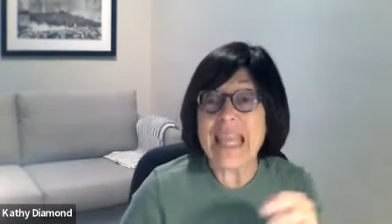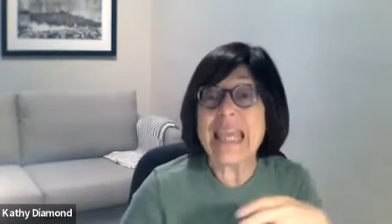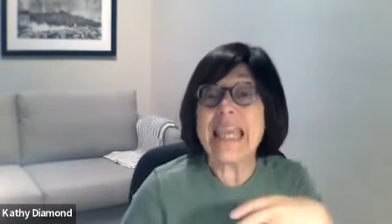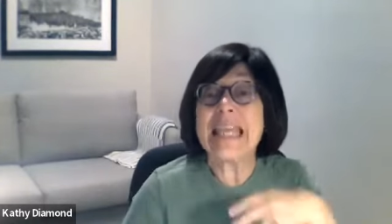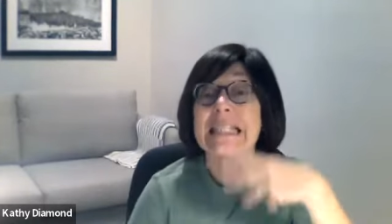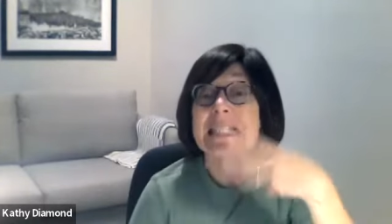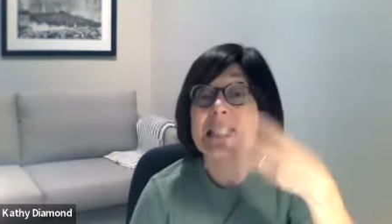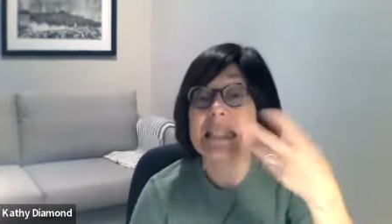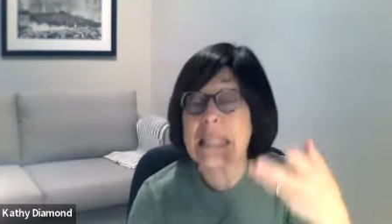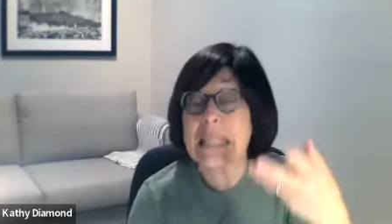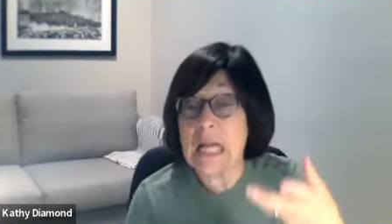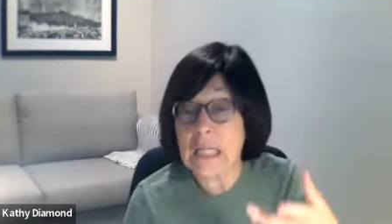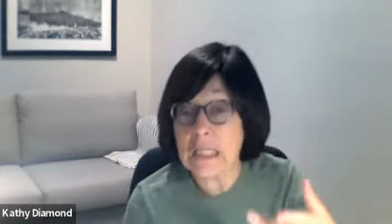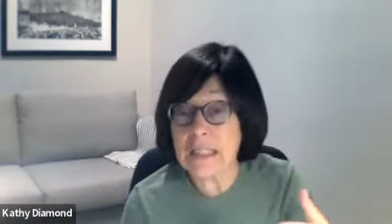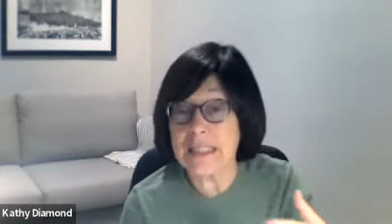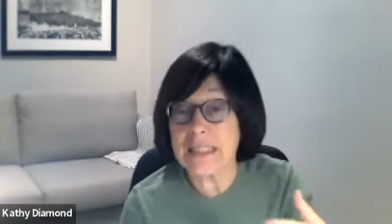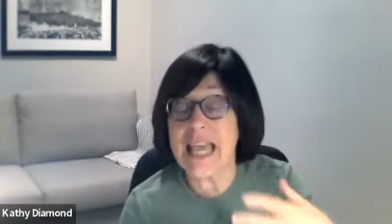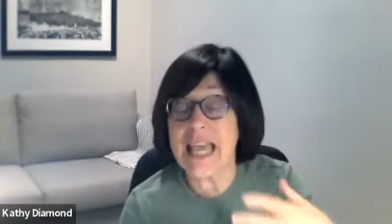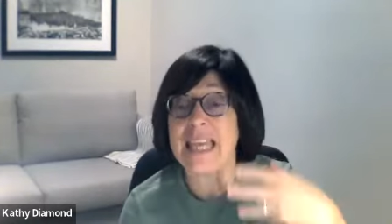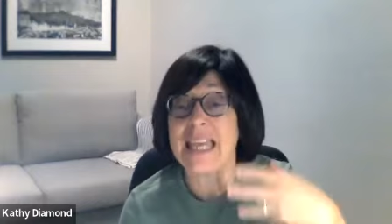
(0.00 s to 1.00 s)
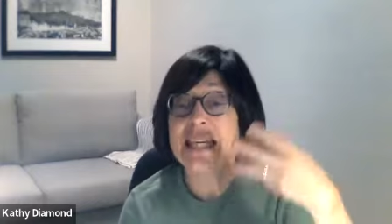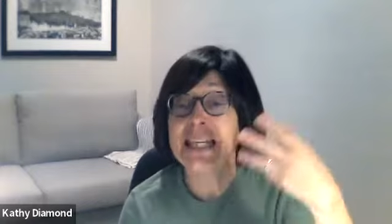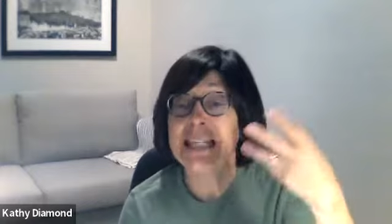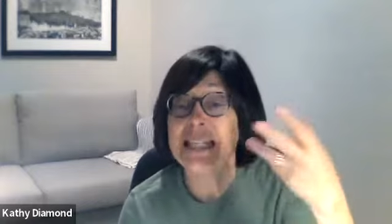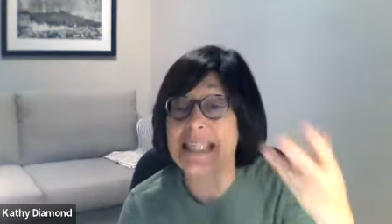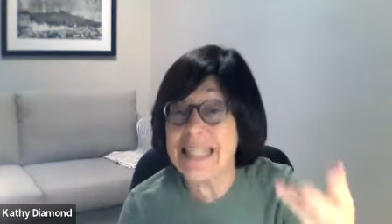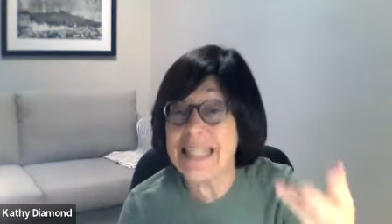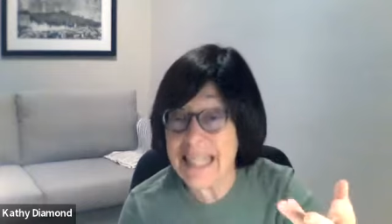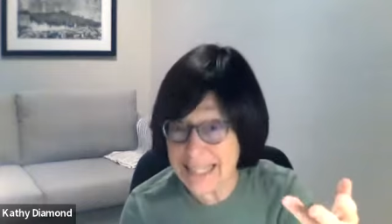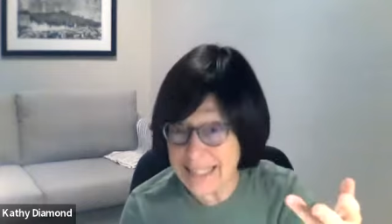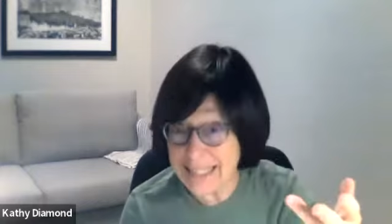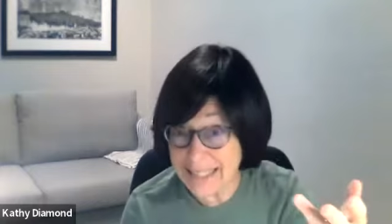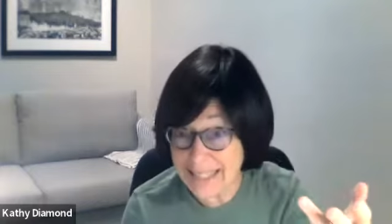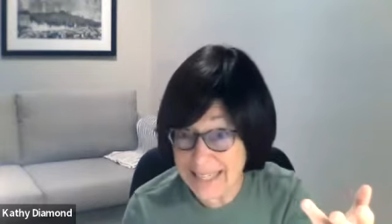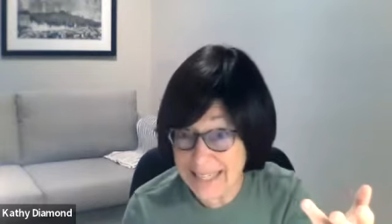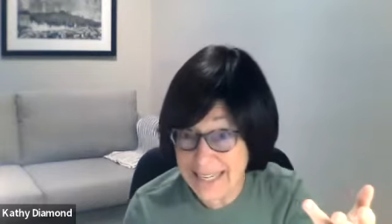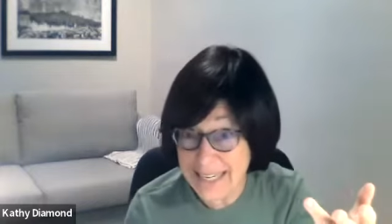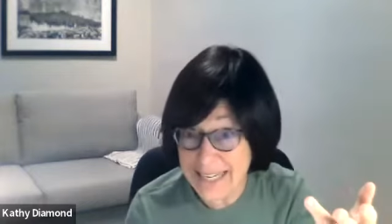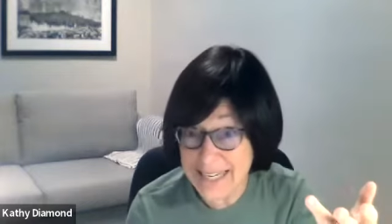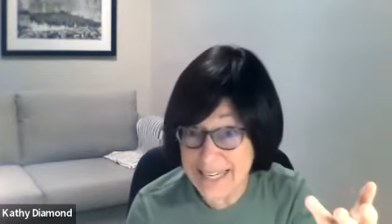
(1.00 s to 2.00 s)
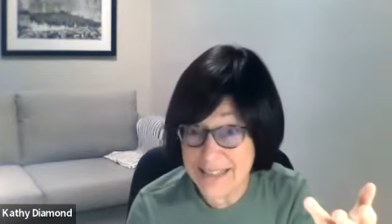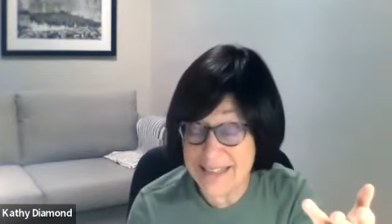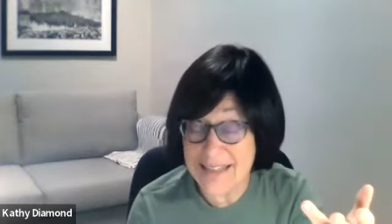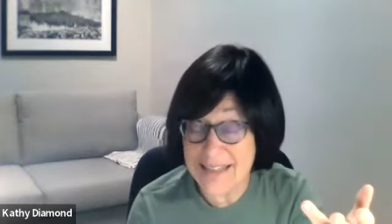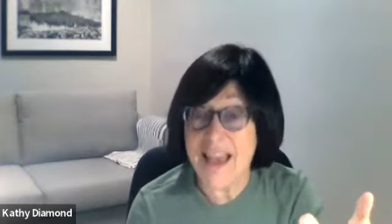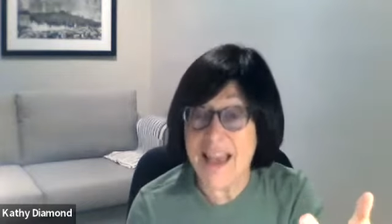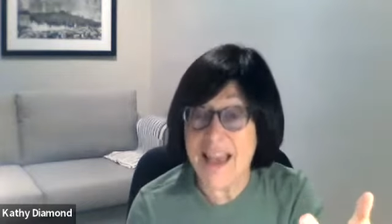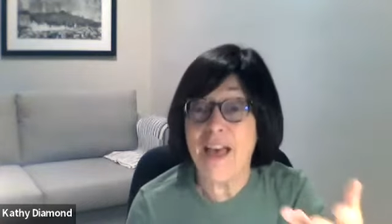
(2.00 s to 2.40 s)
insults and indignities